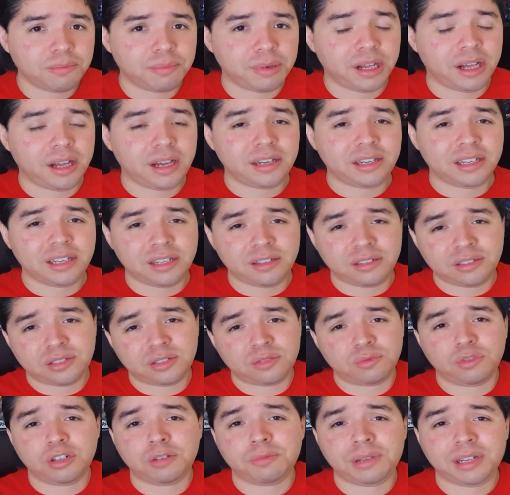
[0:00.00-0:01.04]
but it
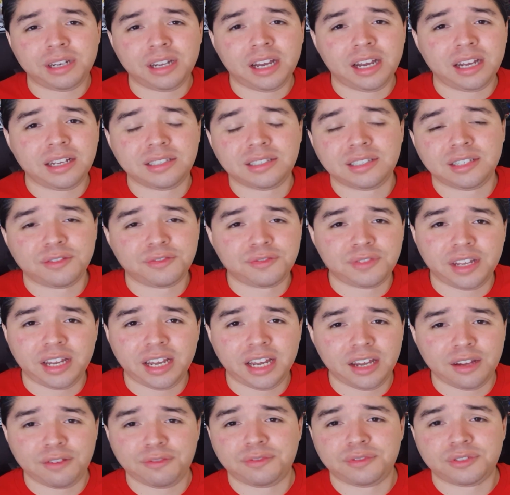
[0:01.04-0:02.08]
would be nice if they
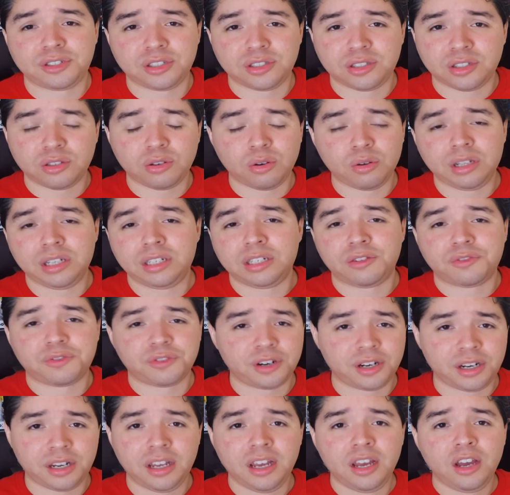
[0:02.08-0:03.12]
have just a totally
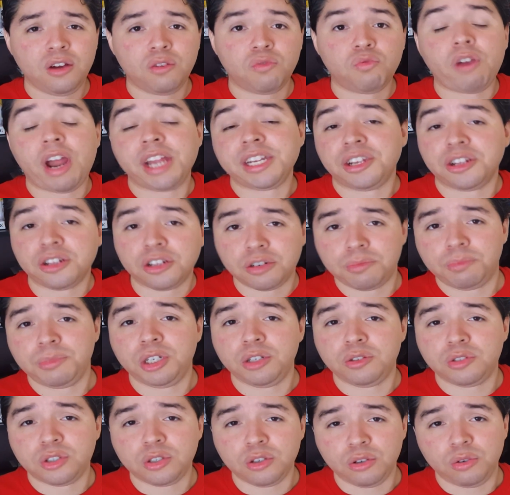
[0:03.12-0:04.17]
different regular
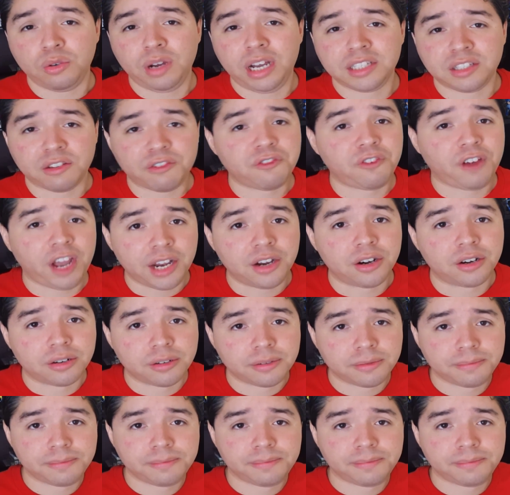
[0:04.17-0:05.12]
Mewtwo as a fighter.